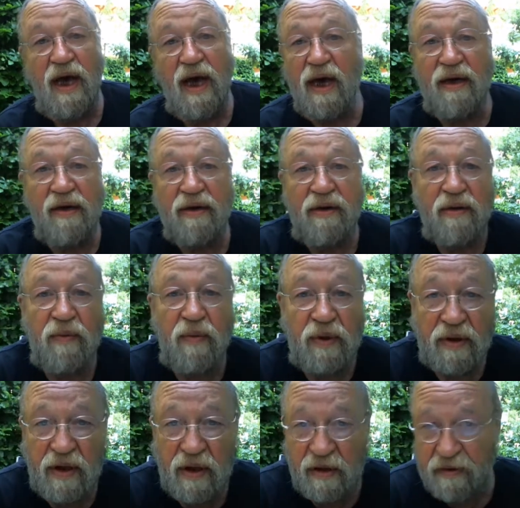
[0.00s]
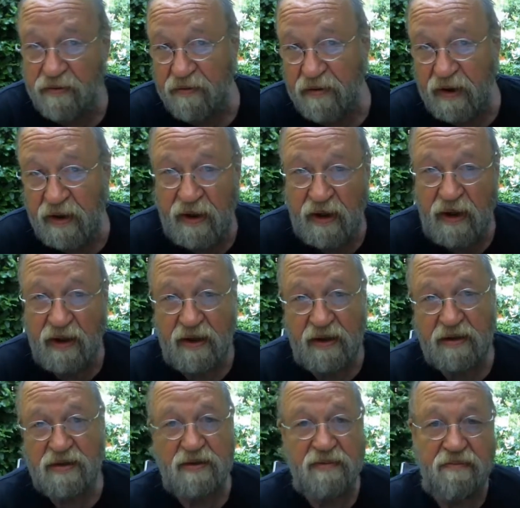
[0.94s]
I don't know what Catarini
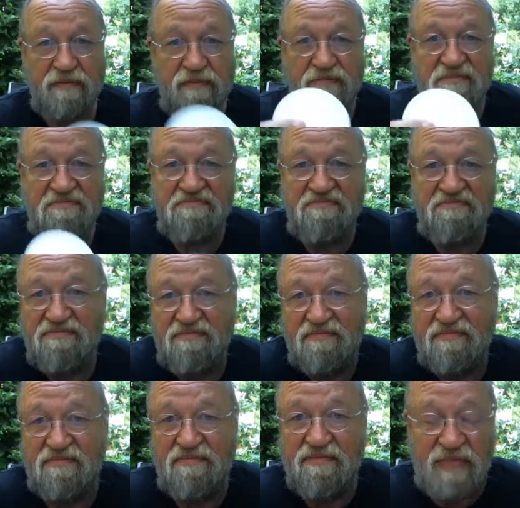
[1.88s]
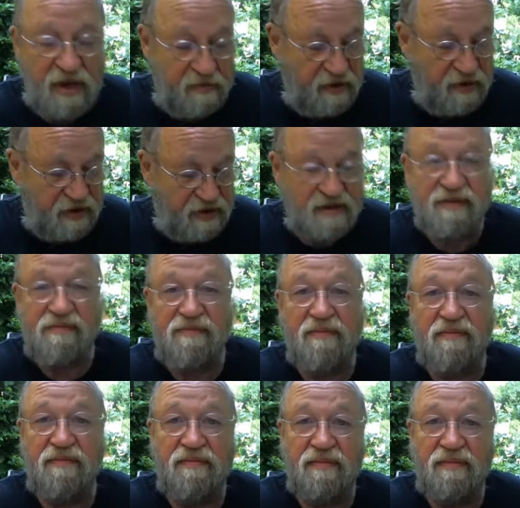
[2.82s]
is. Maybe
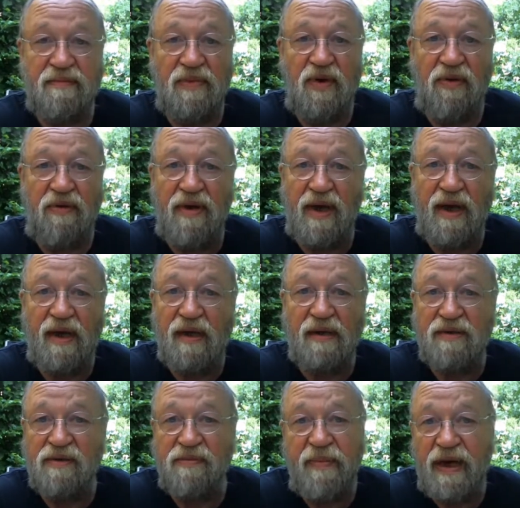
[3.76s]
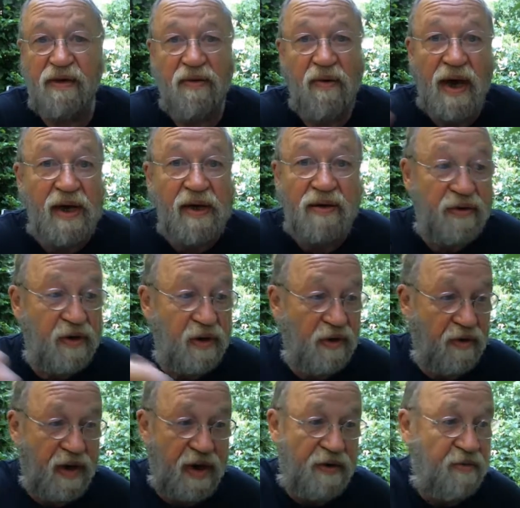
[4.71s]
some Oriental tobacco. I don't
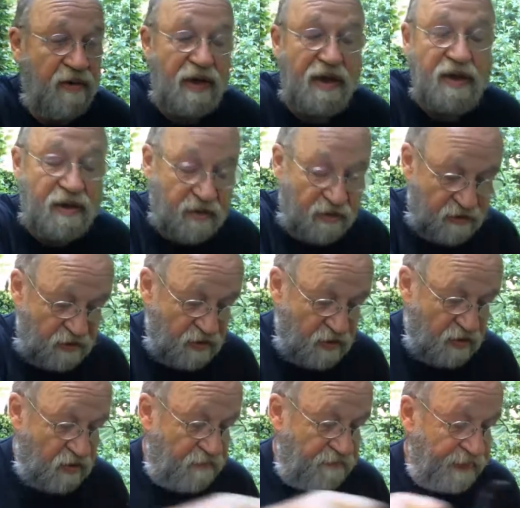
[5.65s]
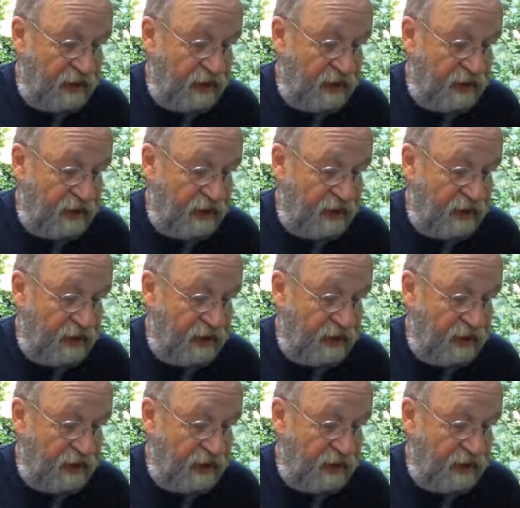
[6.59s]
know. I really don't know.